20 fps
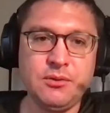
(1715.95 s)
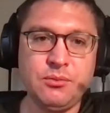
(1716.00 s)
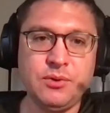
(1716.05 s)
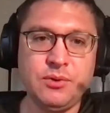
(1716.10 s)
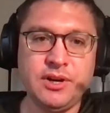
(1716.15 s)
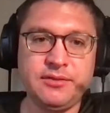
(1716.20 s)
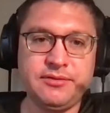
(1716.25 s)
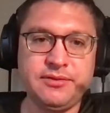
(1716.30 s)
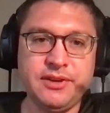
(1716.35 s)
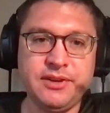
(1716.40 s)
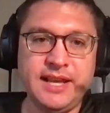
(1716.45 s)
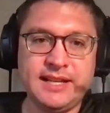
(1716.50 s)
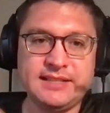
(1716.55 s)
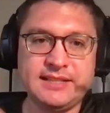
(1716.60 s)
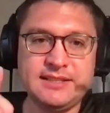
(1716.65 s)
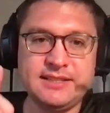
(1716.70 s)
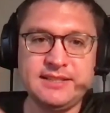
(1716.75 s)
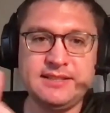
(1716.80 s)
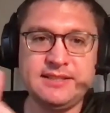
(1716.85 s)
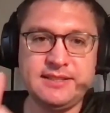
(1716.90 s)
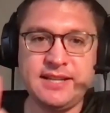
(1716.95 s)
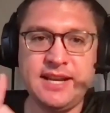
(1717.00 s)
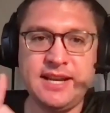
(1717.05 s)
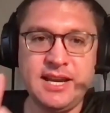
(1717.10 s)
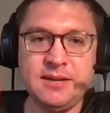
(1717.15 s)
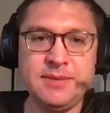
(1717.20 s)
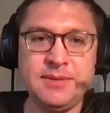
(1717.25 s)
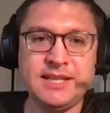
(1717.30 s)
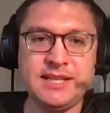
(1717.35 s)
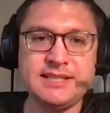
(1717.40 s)
where for that
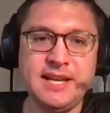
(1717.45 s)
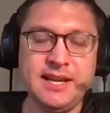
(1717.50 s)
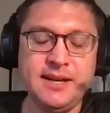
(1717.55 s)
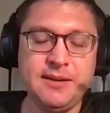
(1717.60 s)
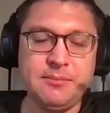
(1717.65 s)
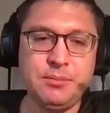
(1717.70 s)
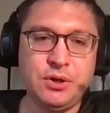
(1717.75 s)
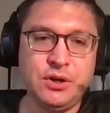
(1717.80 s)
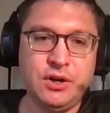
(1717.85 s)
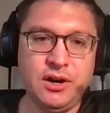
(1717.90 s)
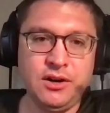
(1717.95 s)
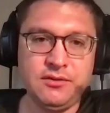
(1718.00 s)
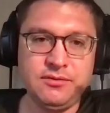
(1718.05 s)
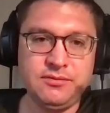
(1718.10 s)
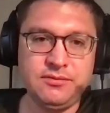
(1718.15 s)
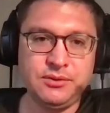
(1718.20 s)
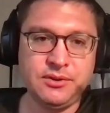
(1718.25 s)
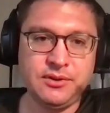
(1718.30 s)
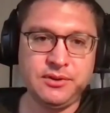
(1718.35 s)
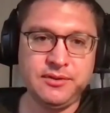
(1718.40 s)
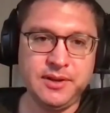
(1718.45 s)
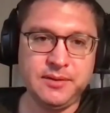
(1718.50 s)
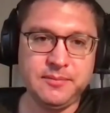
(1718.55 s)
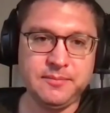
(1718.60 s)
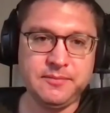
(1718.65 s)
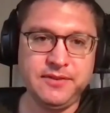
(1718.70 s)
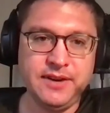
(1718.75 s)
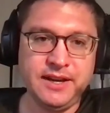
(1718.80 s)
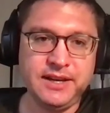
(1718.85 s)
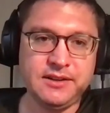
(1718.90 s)
same example, all four of
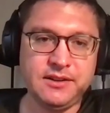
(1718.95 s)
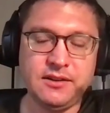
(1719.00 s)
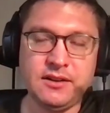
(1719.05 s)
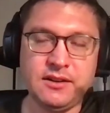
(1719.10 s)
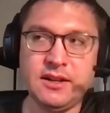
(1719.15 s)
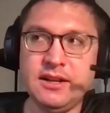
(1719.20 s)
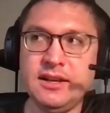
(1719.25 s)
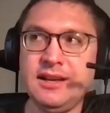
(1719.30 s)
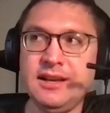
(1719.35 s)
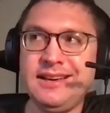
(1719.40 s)
them fail.